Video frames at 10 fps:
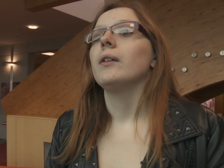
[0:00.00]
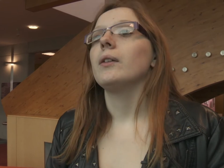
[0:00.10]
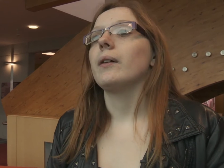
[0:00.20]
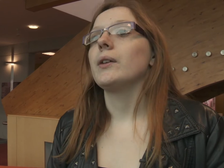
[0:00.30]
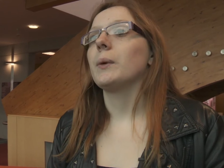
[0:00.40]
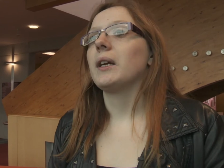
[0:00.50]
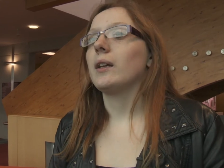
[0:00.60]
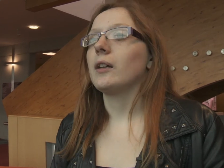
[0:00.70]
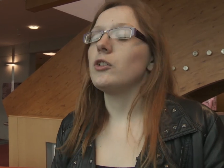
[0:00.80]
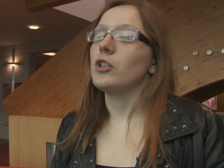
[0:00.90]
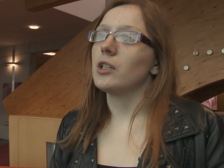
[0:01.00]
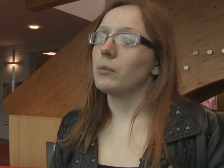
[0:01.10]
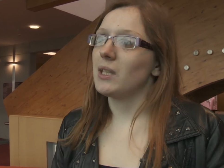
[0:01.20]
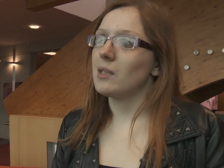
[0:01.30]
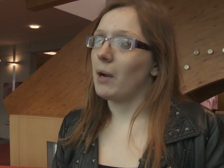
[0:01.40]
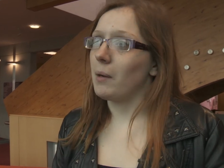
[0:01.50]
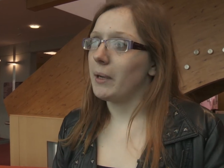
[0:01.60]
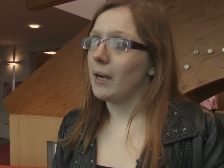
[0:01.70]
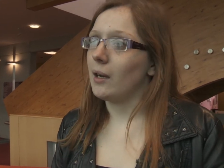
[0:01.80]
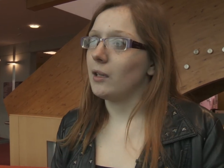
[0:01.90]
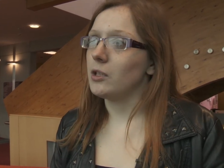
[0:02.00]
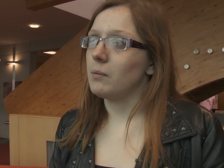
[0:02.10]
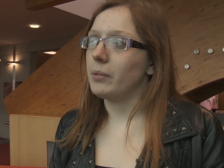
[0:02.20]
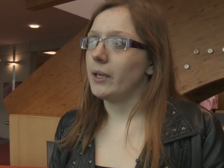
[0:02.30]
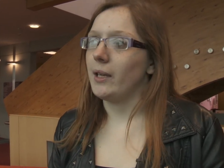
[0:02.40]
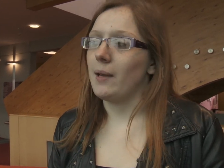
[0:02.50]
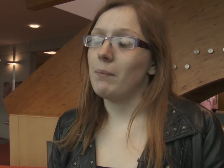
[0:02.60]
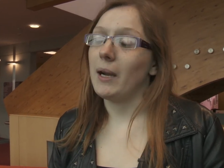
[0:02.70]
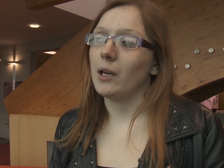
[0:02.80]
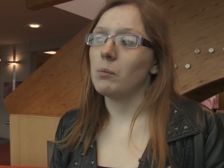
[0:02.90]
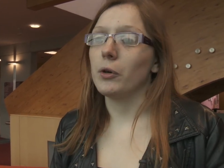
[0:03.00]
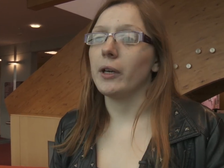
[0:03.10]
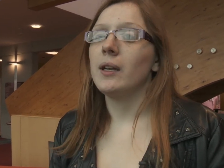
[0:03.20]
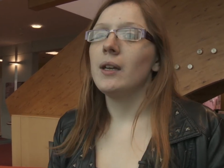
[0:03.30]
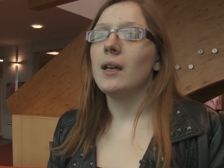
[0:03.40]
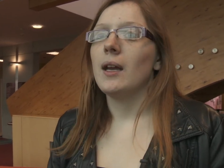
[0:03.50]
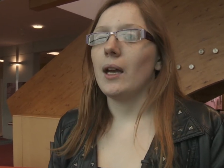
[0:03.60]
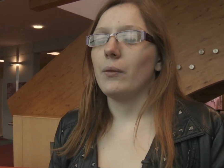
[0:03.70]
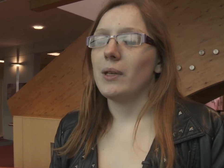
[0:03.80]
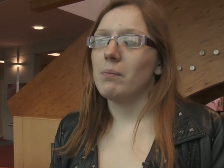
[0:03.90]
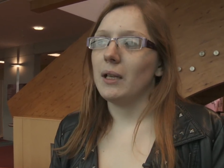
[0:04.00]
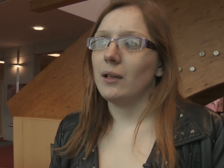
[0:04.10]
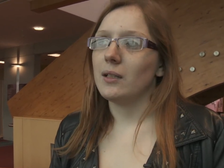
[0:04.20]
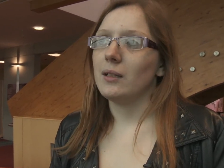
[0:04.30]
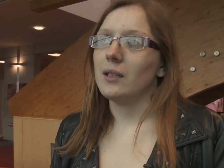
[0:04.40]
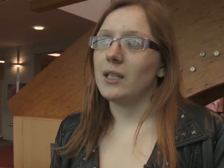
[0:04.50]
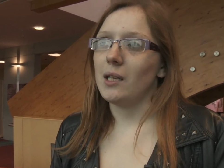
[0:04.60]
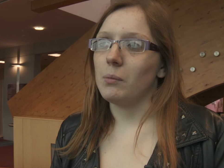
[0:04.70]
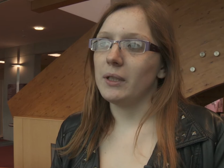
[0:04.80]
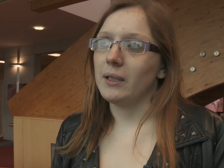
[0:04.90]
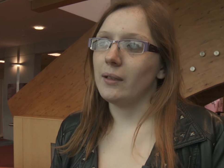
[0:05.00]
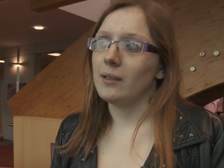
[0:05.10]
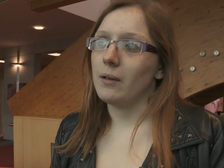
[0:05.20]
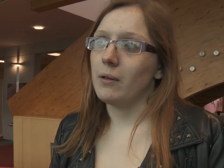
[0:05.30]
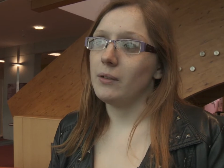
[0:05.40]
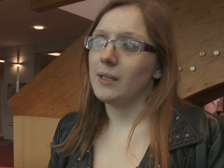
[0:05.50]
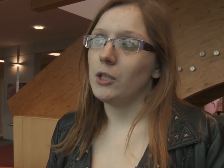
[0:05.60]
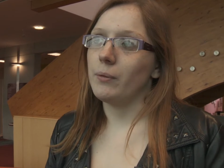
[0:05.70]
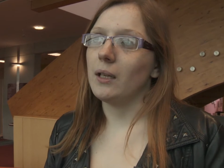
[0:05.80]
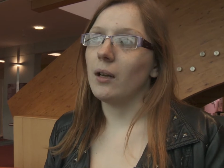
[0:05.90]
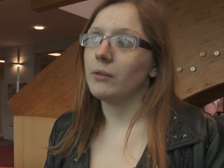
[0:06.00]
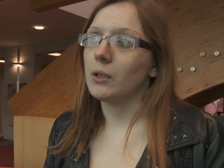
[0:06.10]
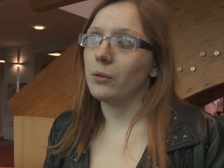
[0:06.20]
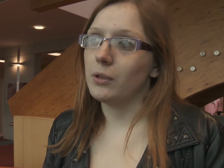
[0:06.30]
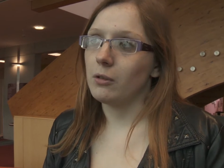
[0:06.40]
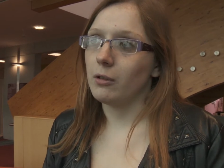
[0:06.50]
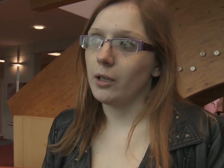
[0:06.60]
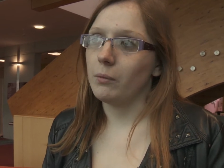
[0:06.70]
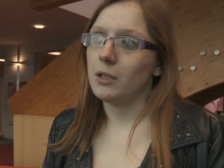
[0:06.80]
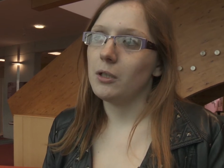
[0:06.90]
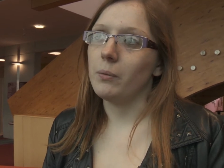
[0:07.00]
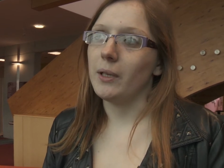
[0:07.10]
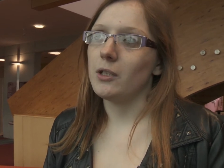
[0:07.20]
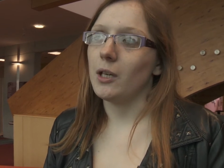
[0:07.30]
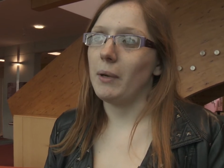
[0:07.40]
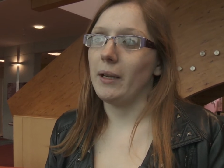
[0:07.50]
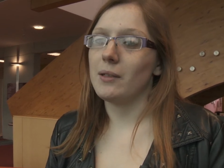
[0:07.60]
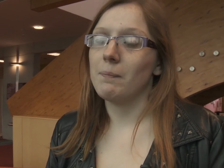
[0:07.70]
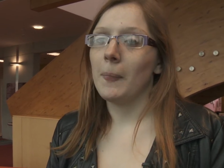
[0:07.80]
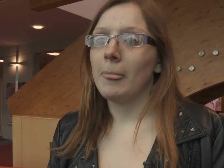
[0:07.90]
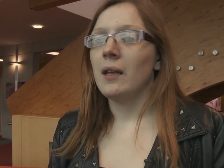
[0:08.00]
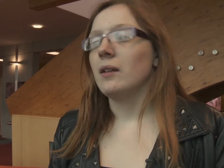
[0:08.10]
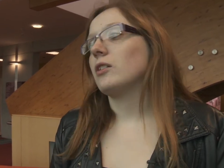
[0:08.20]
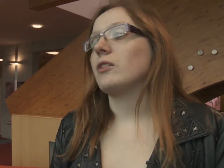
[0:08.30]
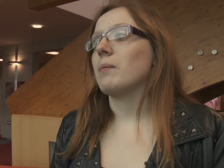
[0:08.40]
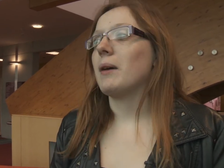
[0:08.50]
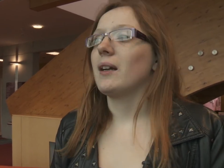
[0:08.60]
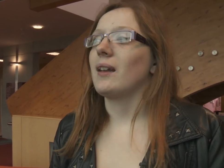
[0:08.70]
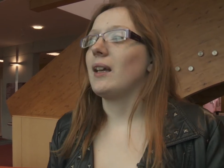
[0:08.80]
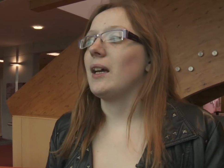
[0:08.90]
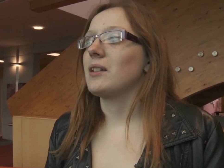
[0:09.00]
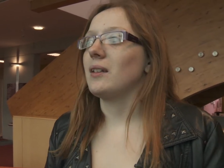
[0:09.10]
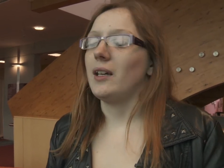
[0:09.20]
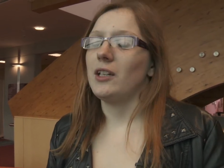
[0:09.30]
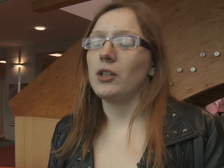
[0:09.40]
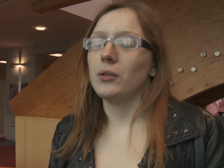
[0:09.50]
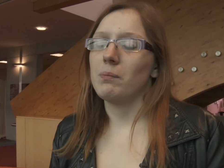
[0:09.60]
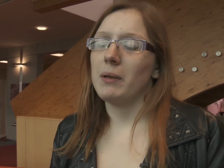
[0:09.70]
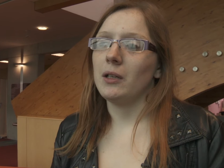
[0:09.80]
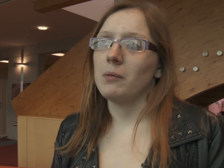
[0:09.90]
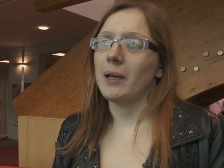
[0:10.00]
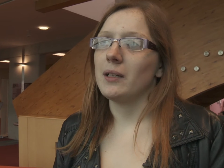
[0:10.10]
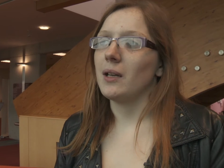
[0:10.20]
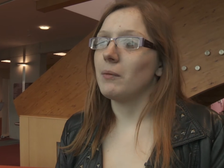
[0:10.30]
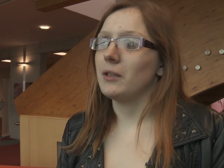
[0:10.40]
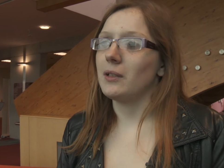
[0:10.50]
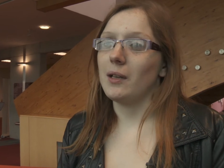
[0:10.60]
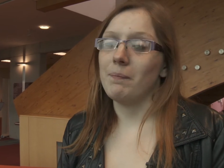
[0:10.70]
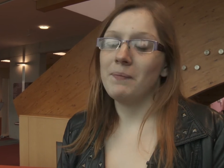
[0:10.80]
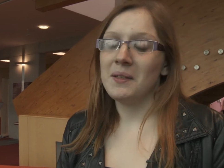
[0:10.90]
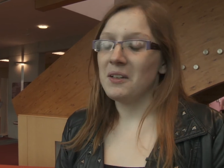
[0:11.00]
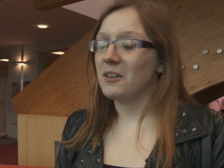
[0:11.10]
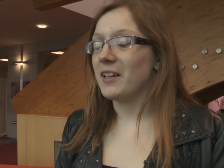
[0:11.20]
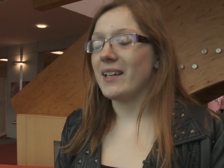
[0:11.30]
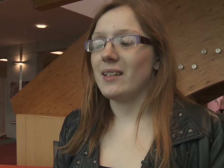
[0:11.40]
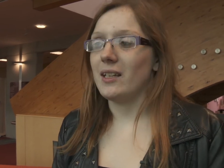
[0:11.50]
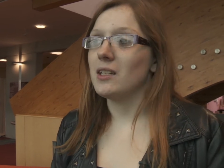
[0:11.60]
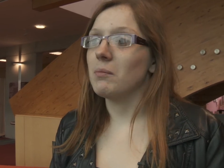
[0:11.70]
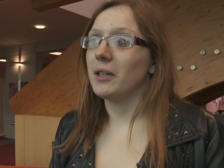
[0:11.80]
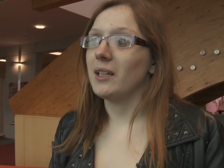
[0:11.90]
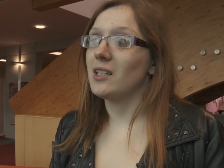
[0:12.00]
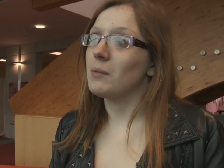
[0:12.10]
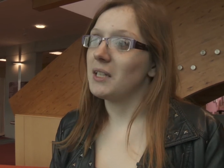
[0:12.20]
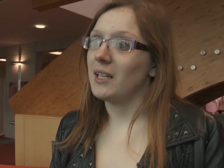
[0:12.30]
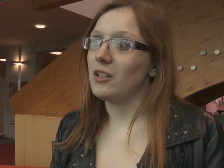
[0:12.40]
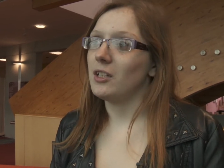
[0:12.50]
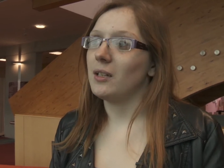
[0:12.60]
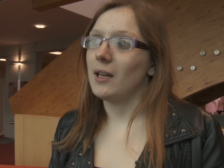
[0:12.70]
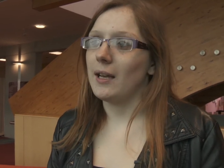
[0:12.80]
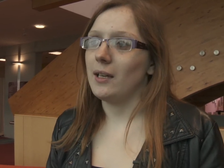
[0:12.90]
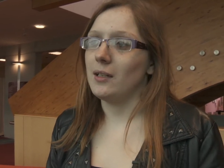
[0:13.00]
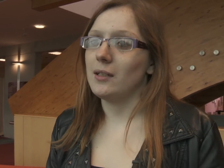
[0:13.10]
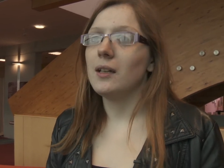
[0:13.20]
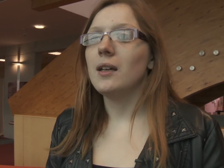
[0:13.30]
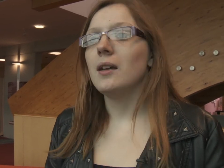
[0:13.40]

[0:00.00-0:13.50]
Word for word: So I was working in conjunction with Smart Bay Ireland up in um, Parkmore, and we built the data buoy that is now situated off the coast of Cork with two wind turbines. So as a part of that, I chose P and O Maritime because I'm crazy into marine instrumentation and